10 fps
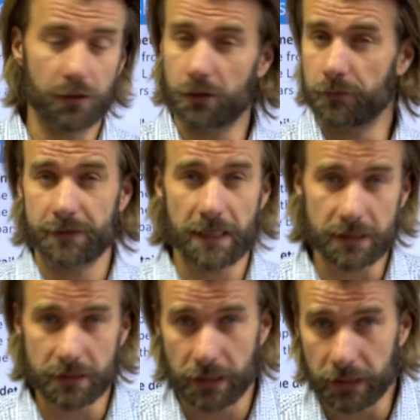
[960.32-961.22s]
A lot of
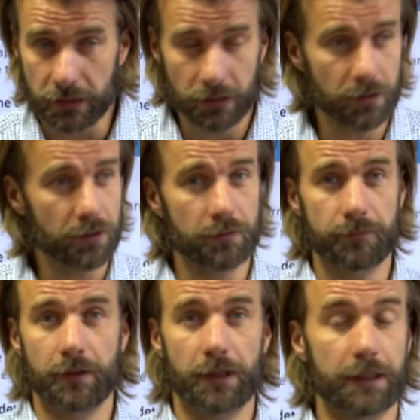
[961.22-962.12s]
testing, a lot of
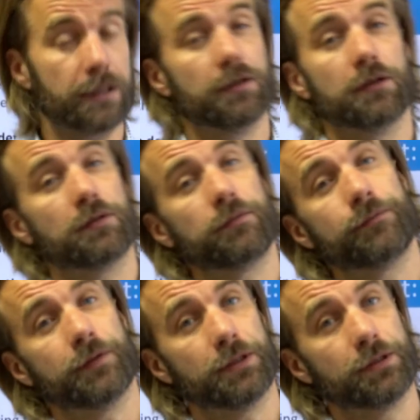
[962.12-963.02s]
flying, and a lot of
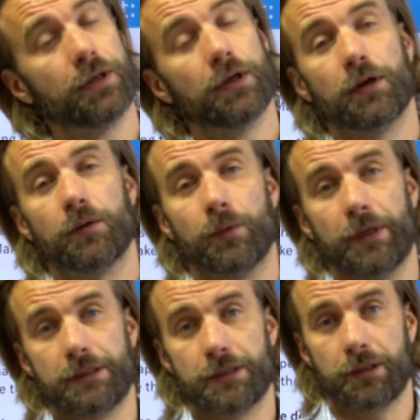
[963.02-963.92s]
fun
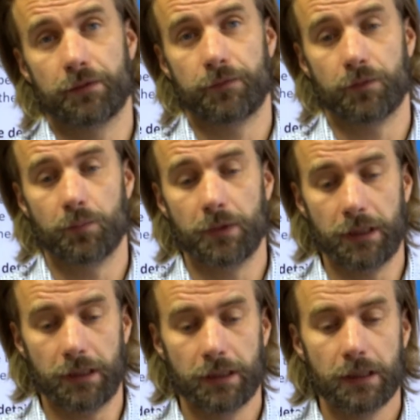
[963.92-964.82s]
waiting for
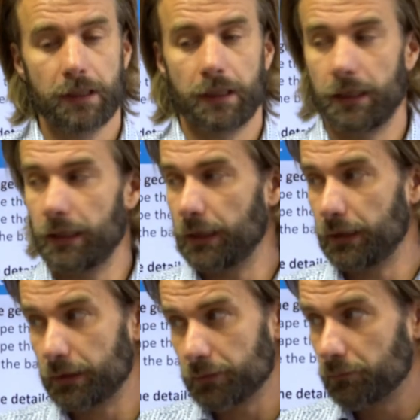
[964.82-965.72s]
me.
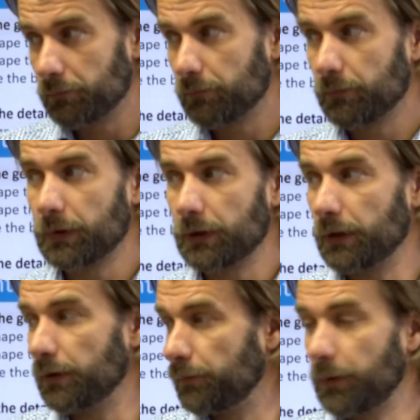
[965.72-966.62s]
And
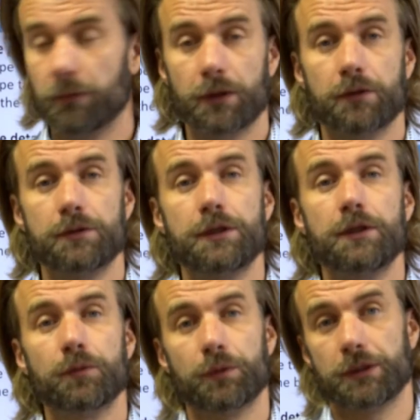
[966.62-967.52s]
we will
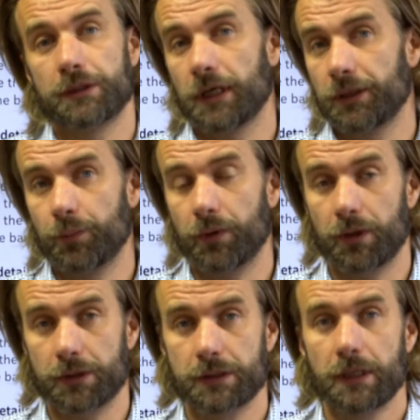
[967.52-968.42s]
continue with the tandem
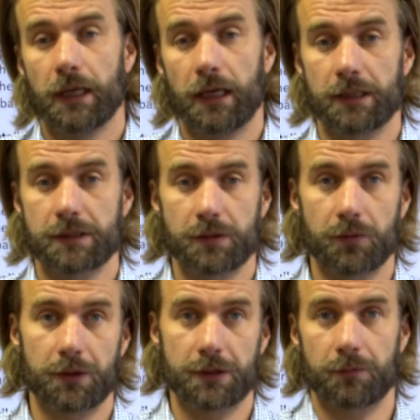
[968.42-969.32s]
bars as
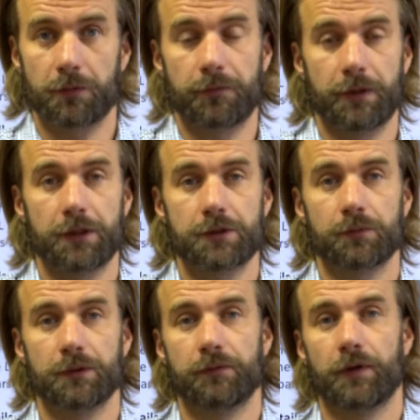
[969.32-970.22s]
soon as we're finished
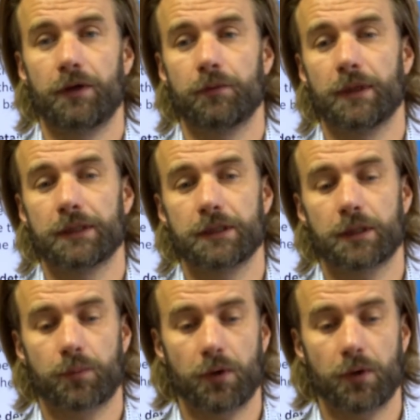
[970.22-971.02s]
with the Variomatic